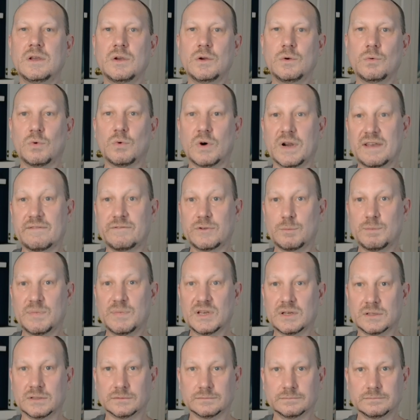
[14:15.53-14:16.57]
What have you
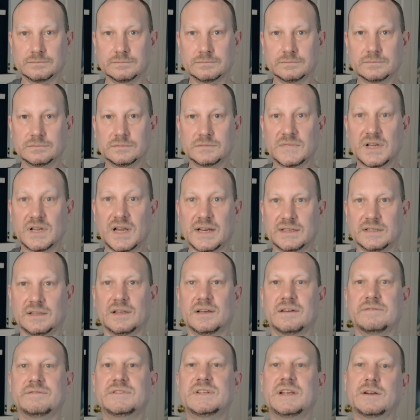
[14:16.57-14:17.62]
built? I'd
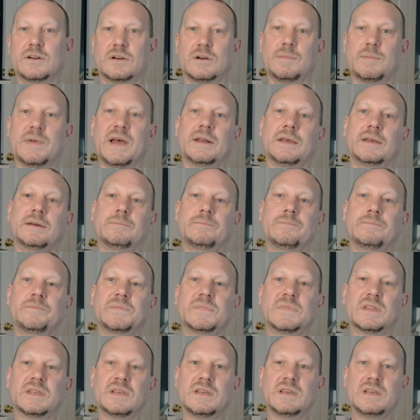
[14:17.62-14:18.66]
love to hear about it.
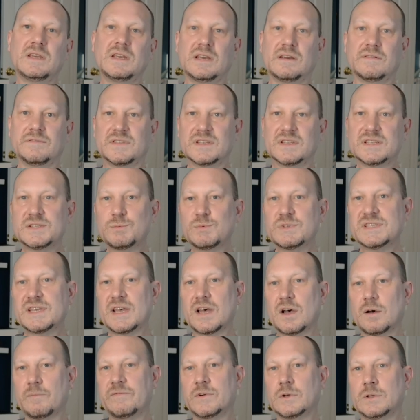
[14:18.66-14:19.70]
If this was
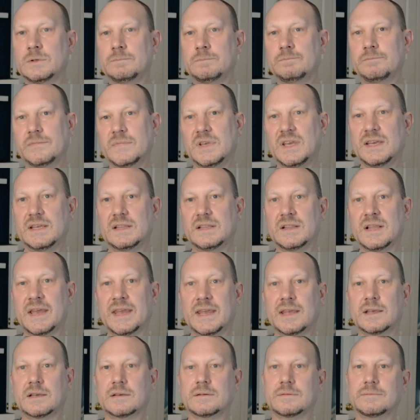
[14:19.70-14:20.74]
helpful, hit
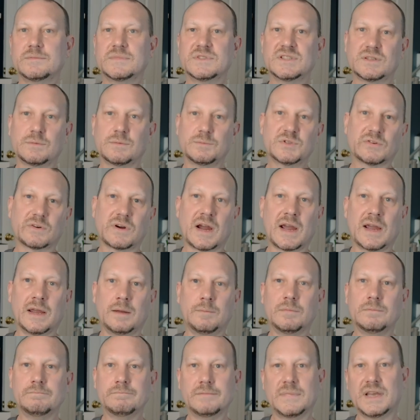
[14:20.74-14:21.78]
like,
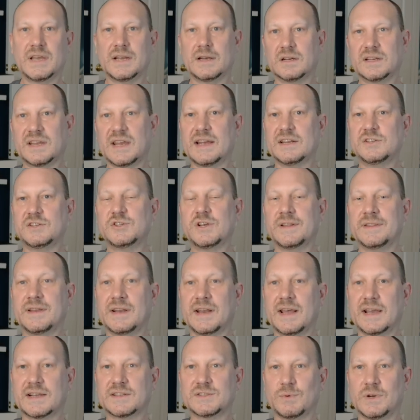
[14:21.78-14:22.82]
subscribe, and I'll catch you on the
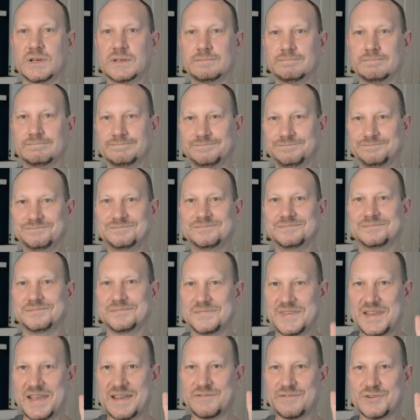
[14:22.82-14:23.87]
next one.
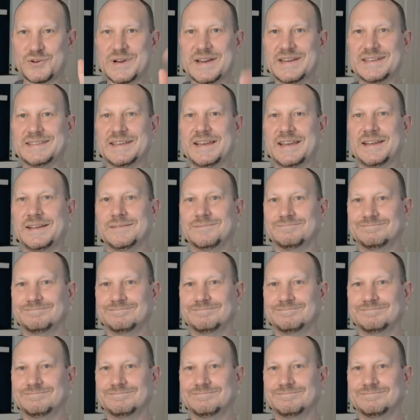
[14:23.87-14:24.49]
Have a great day.